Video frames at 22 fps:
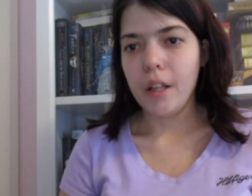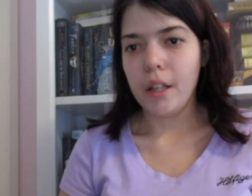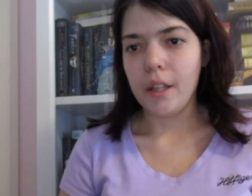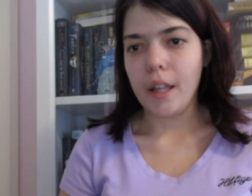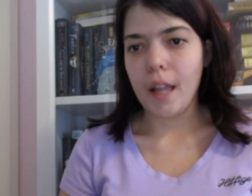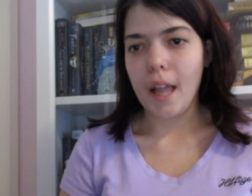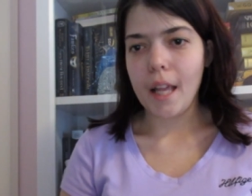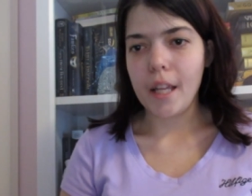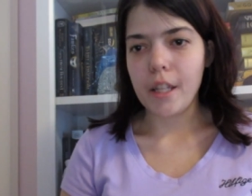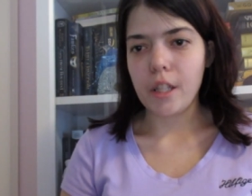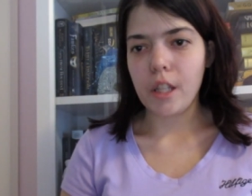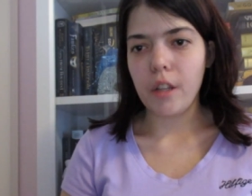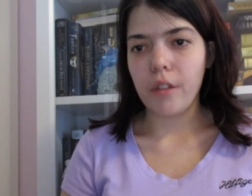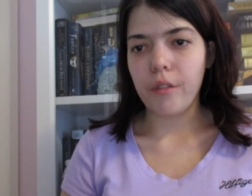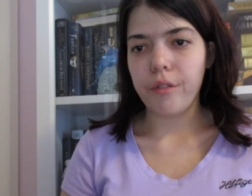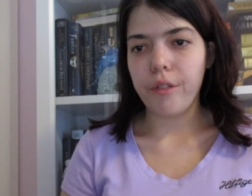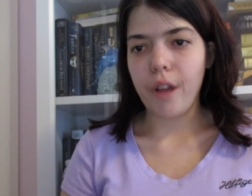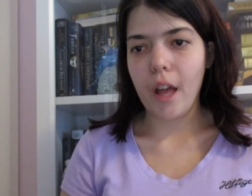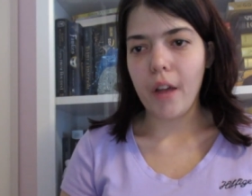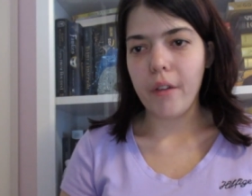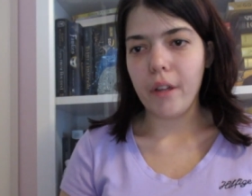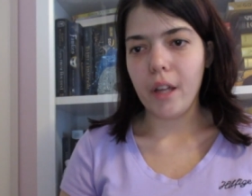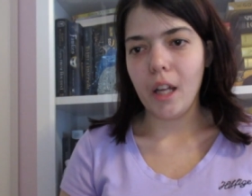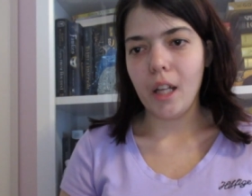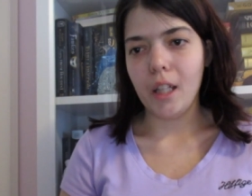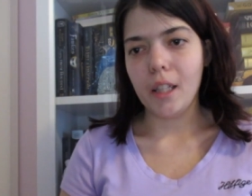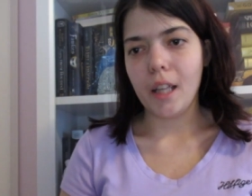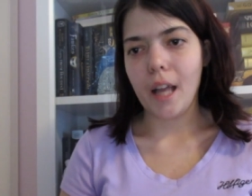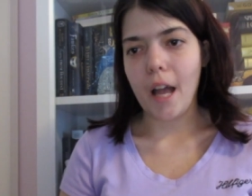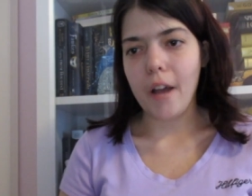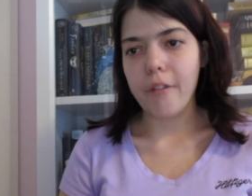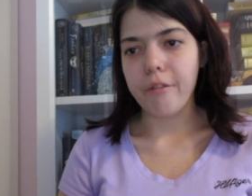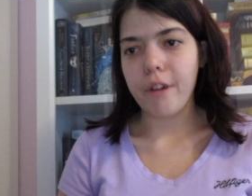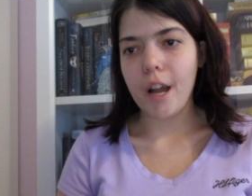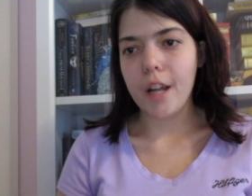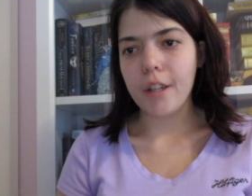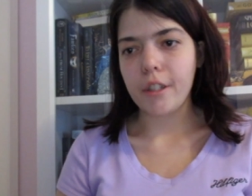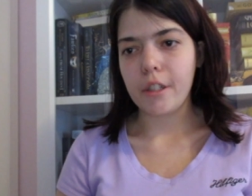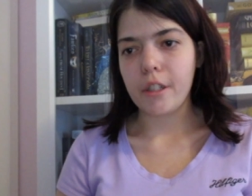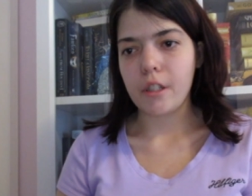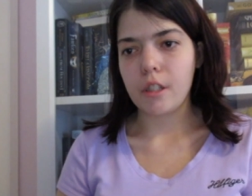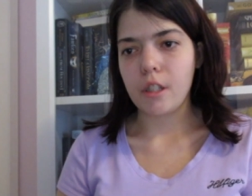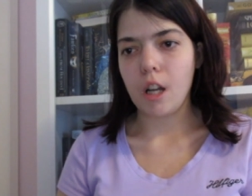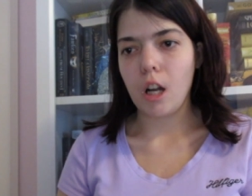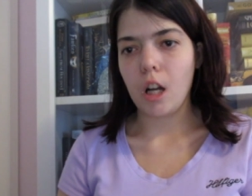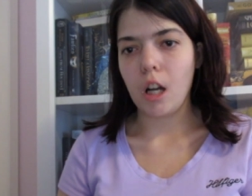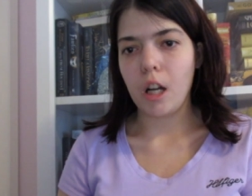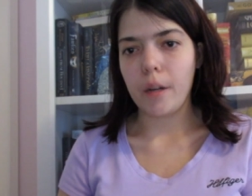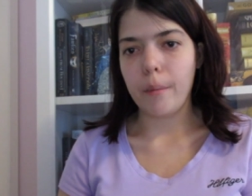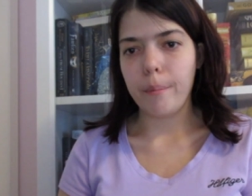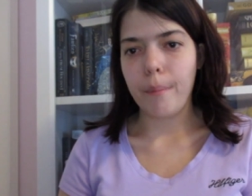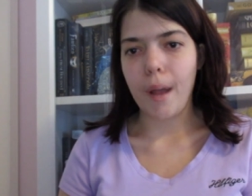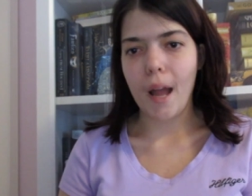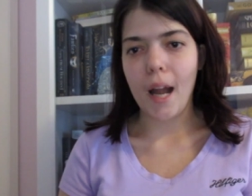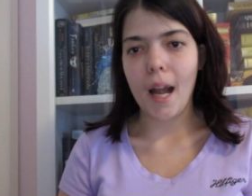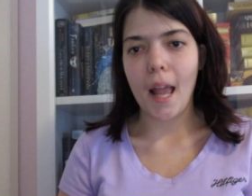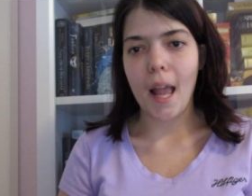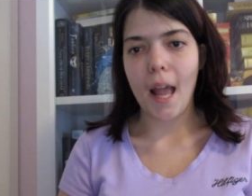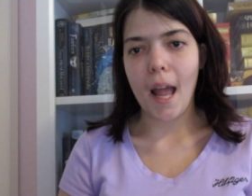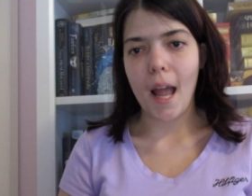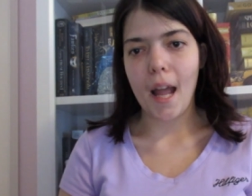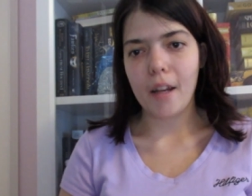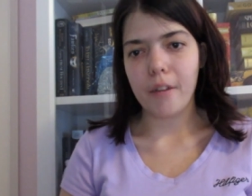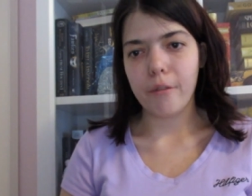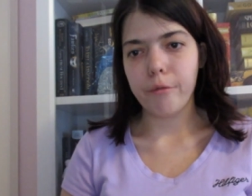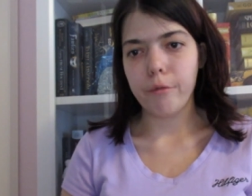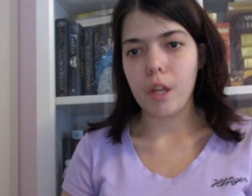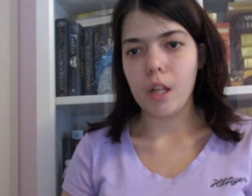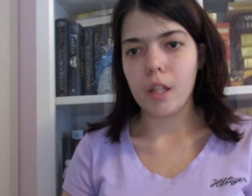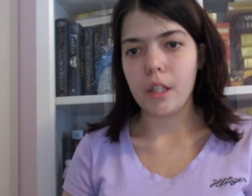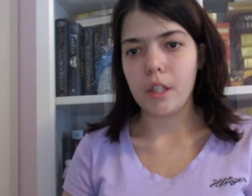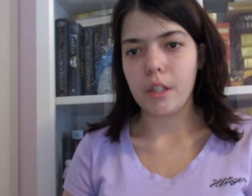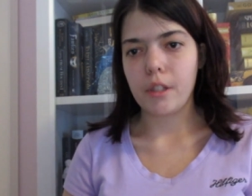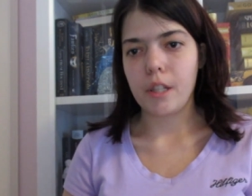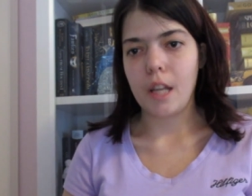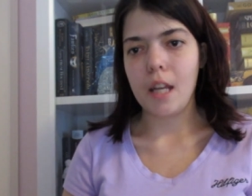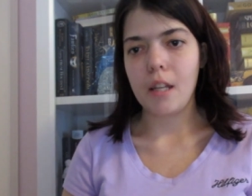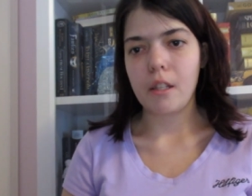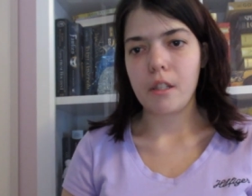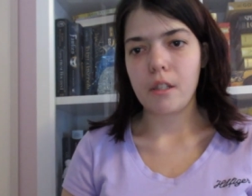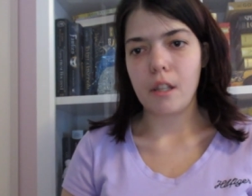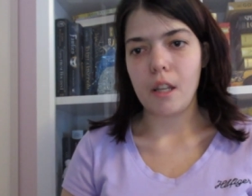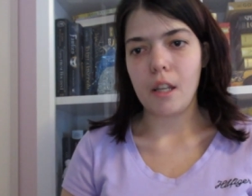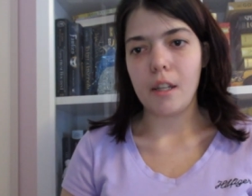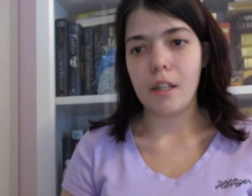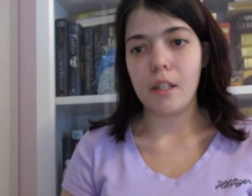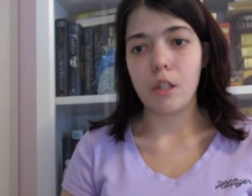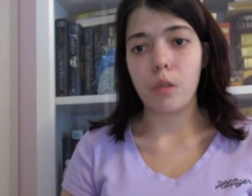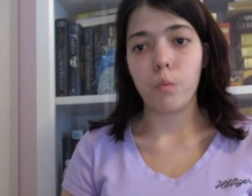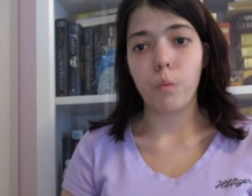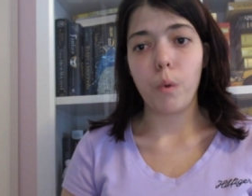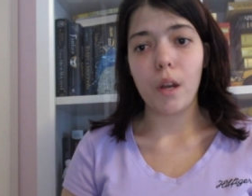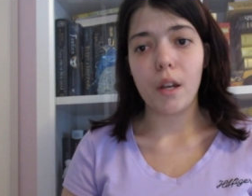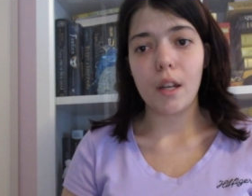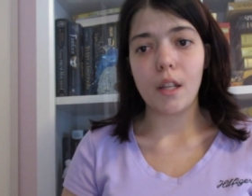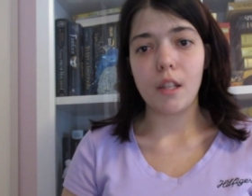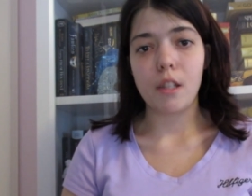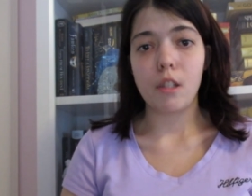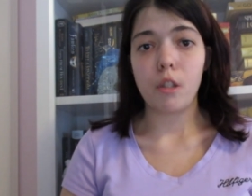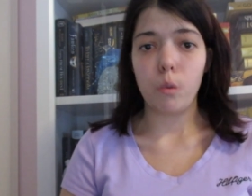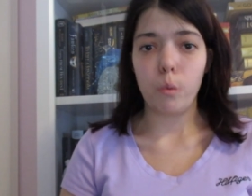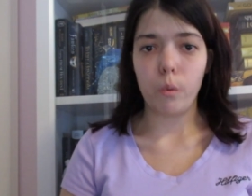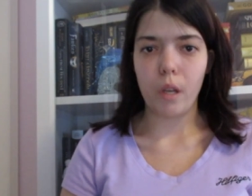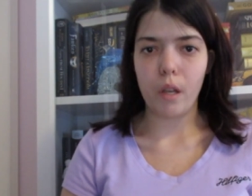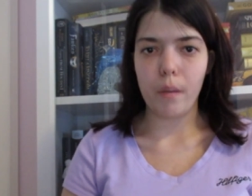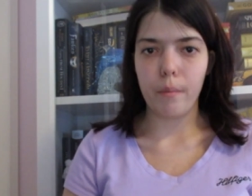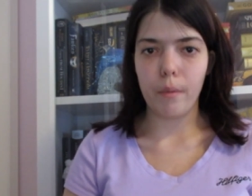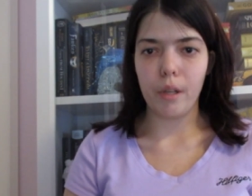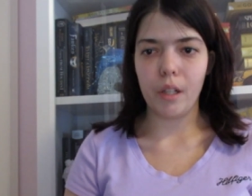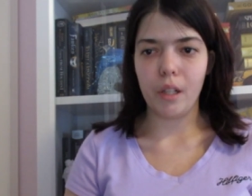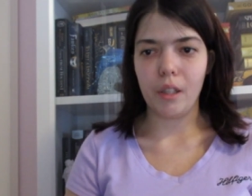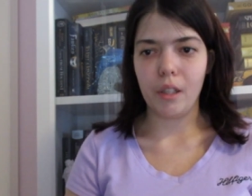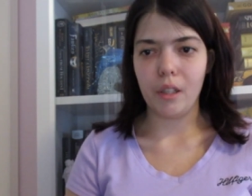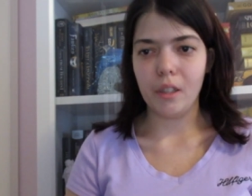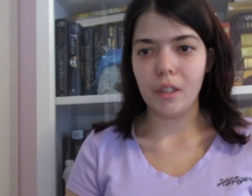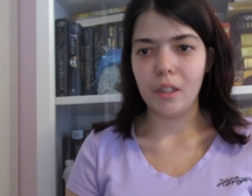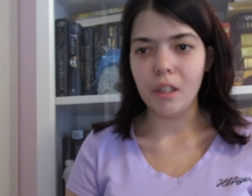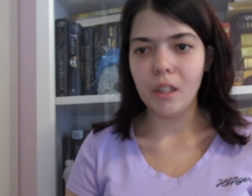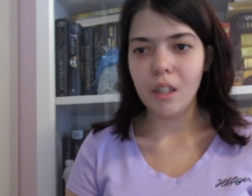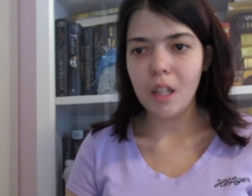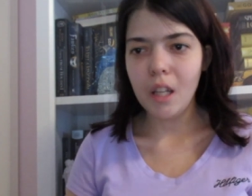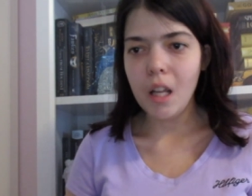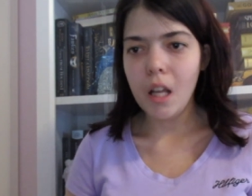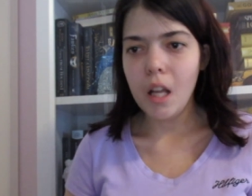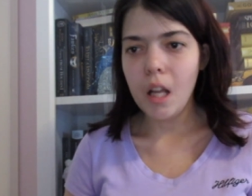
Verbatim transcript: Lacey Farrell, a rising star on the Manhattan real estate scene, is witness to a murder